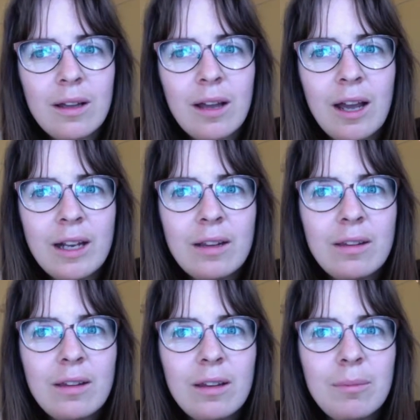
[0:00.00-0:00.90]

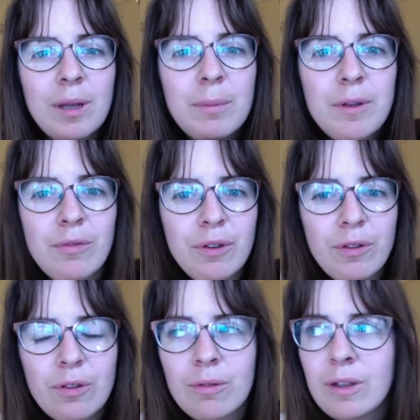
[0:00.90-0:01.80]
it made me feel
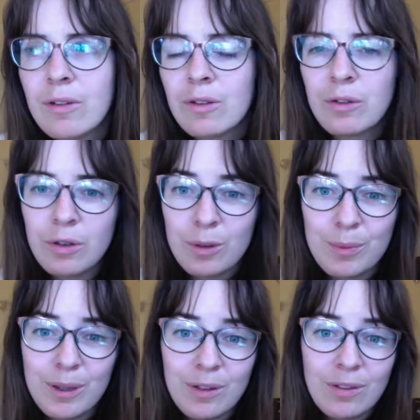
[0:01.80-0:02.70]
so insecure
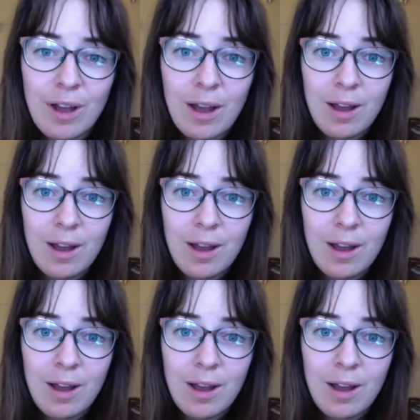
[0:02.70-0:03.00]
because